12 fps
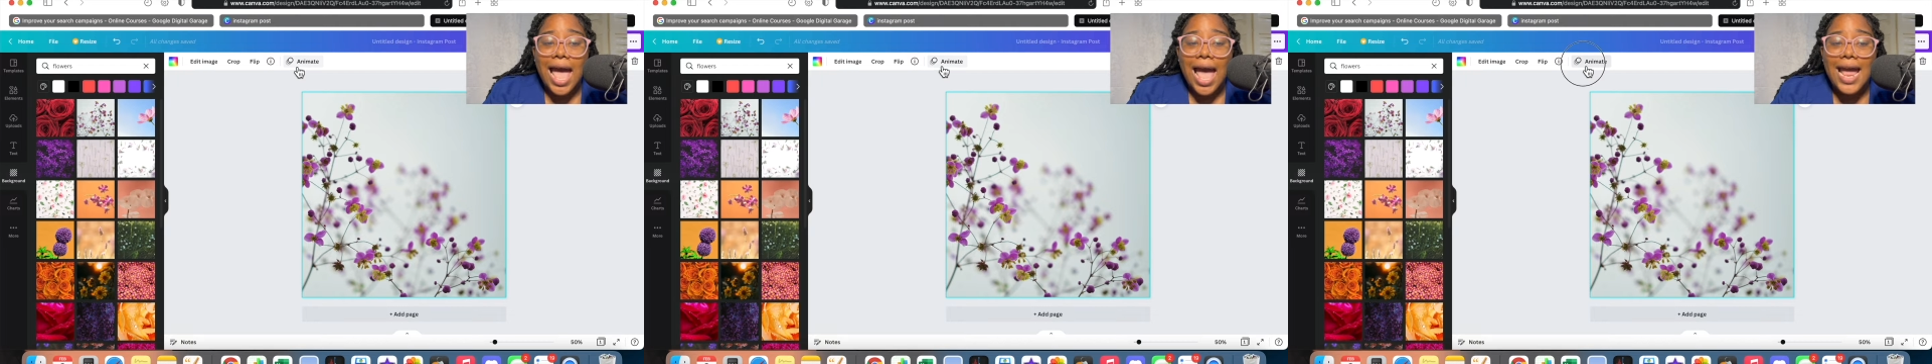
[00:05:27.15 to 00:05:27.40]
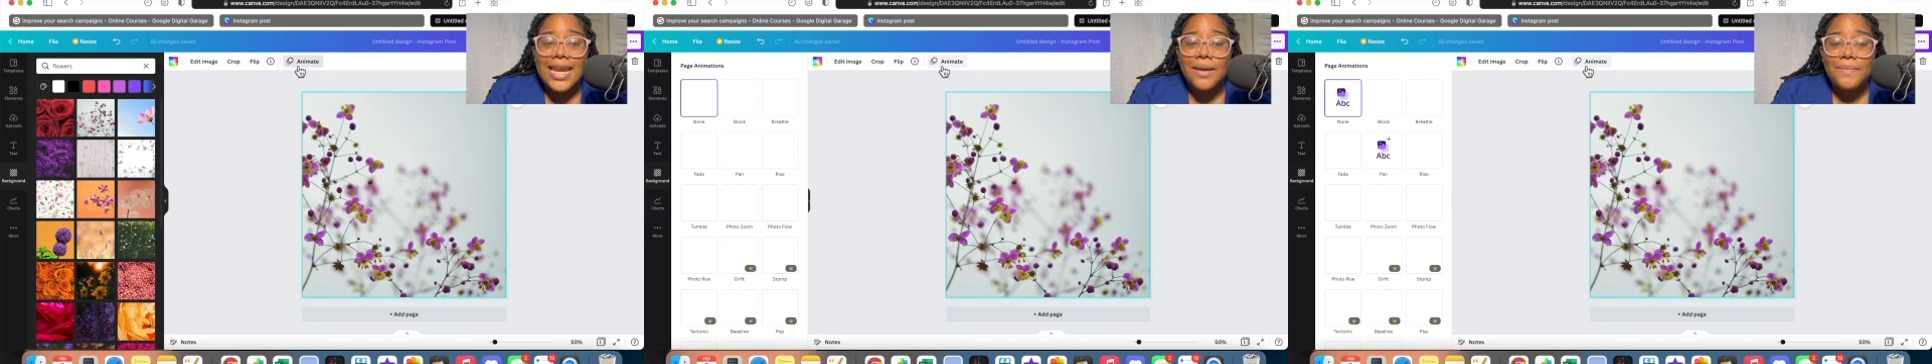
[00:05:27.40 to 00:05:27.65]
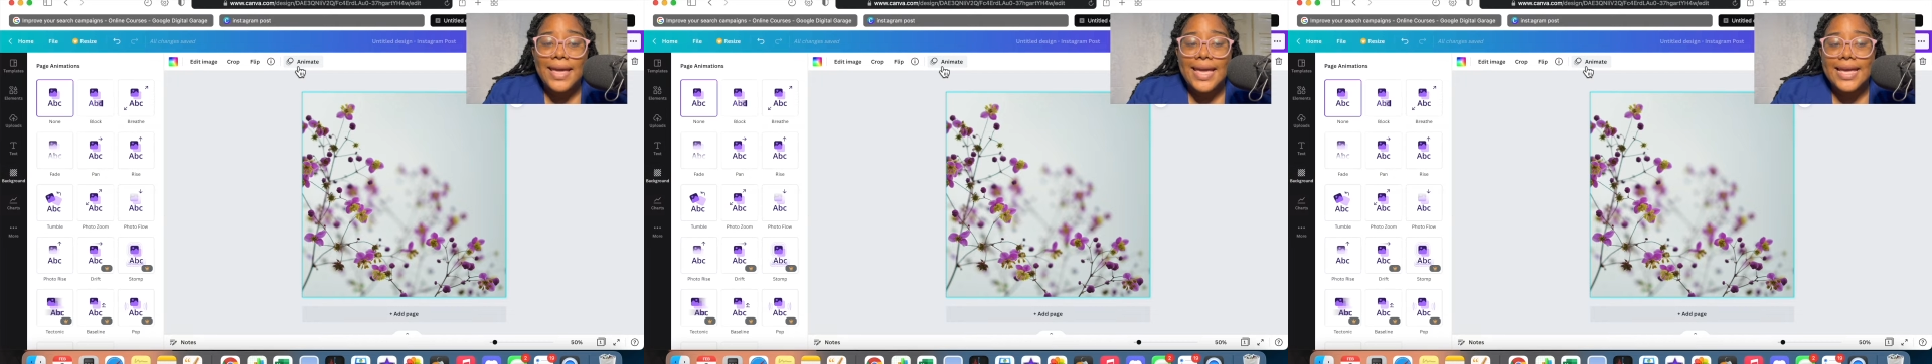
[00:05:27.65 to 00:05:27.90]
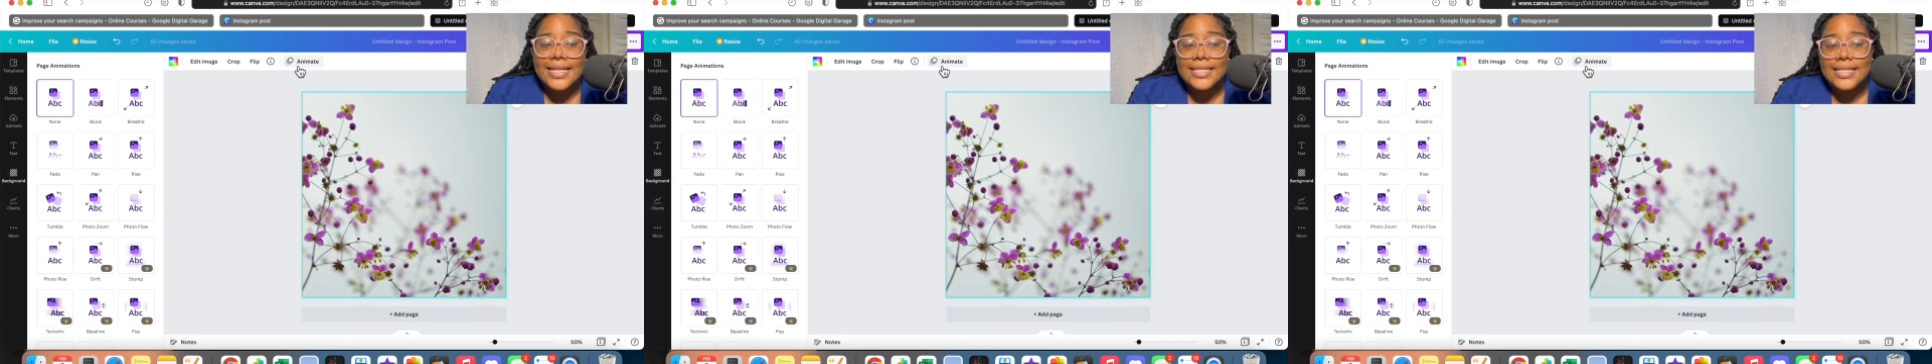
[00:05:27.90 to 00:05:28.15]

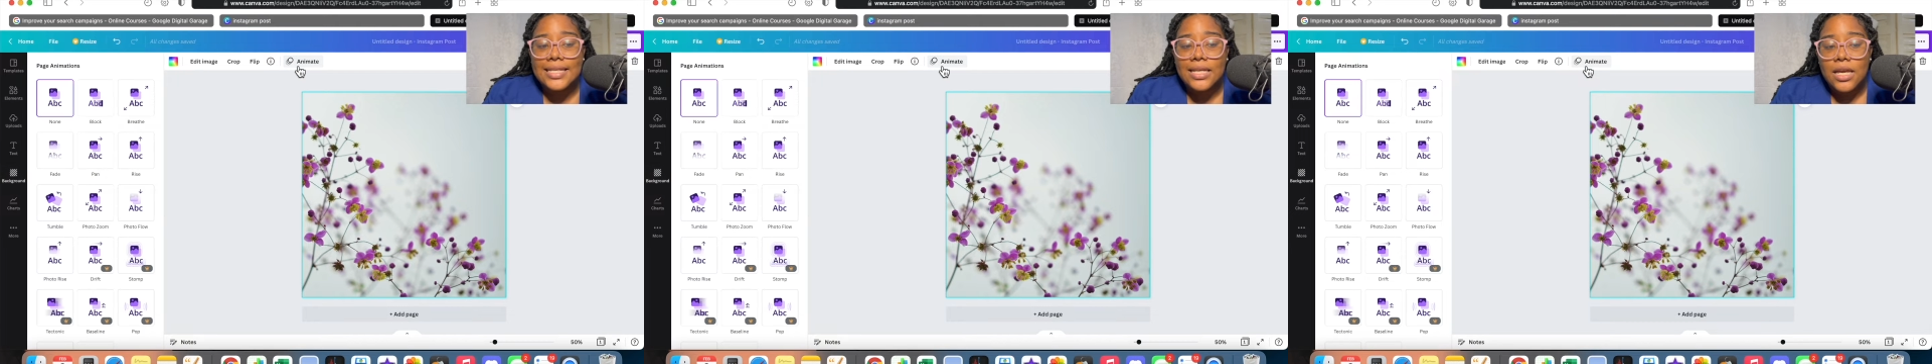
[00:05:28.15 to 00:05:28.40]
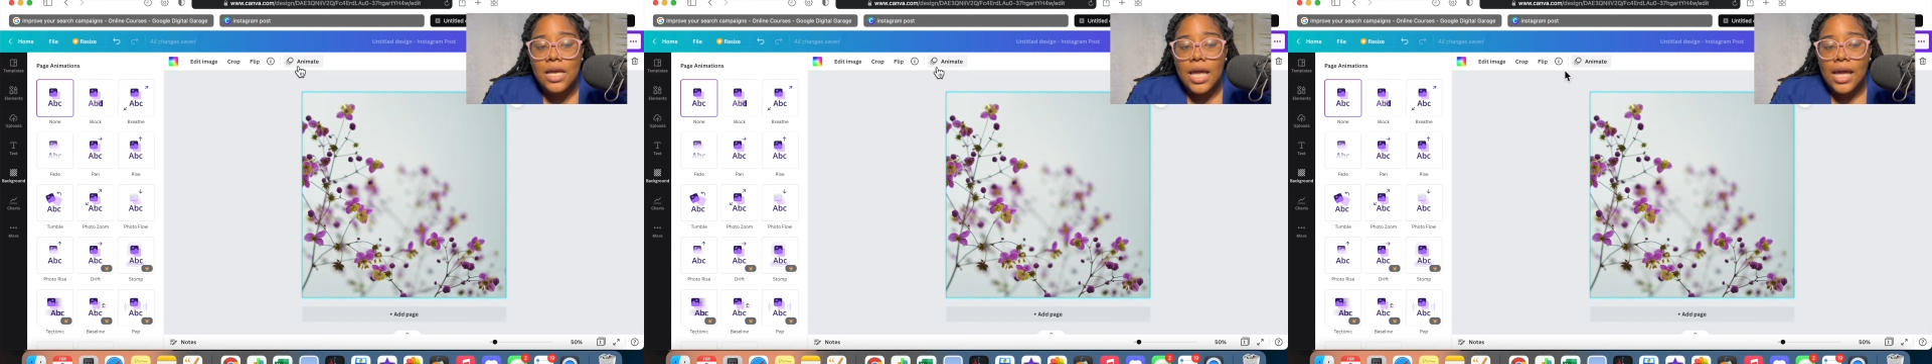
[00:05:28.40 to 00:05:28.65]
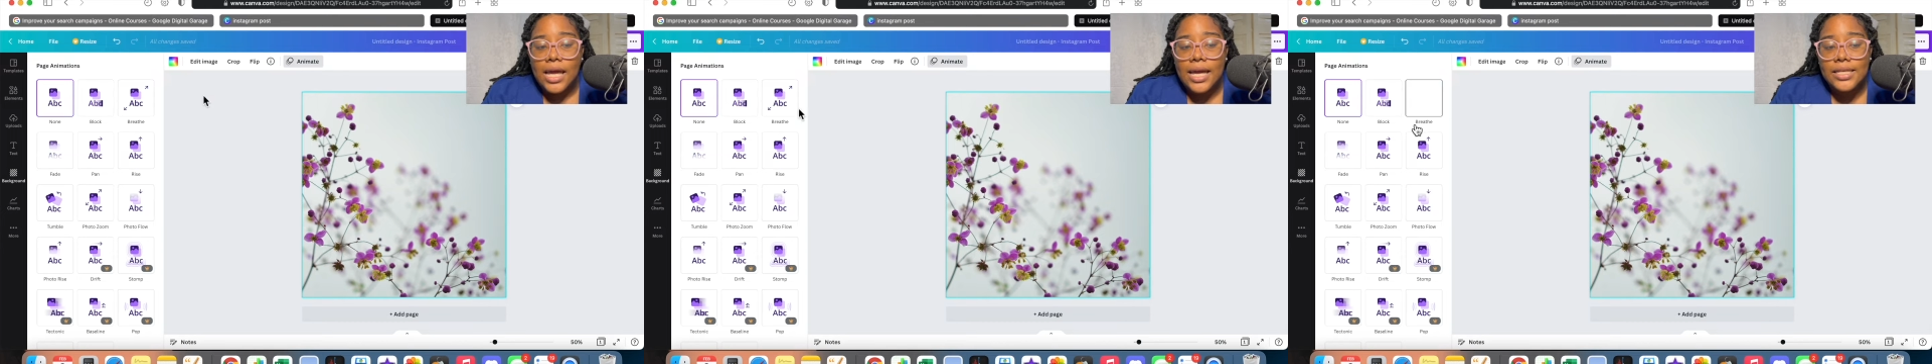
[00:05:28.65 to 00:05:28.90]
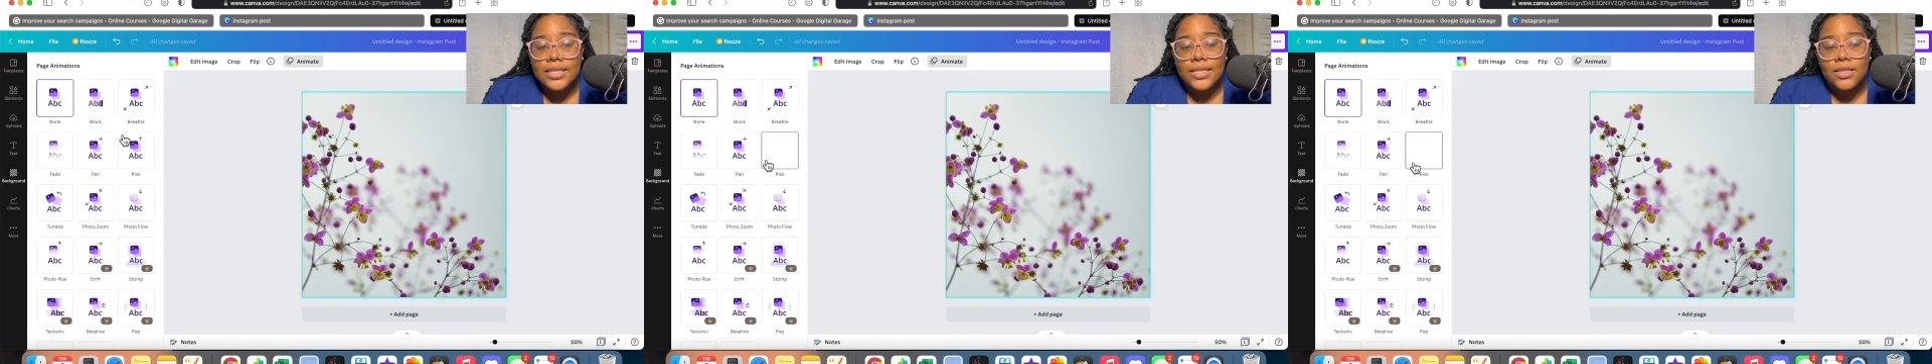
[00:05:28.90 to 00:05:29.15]
animate
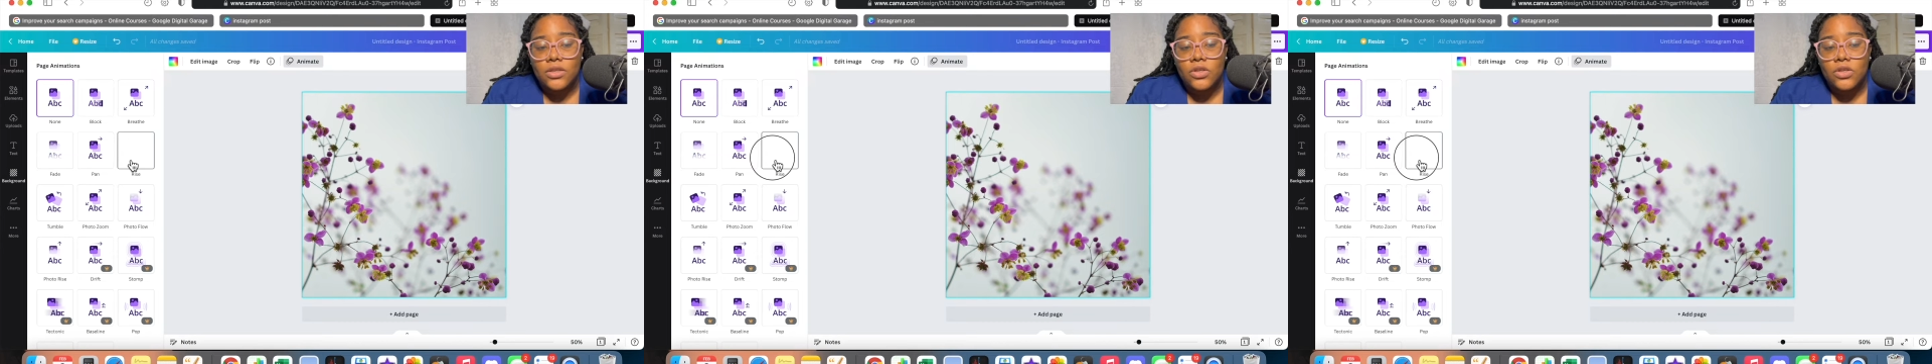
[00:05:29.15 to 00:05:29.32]
it.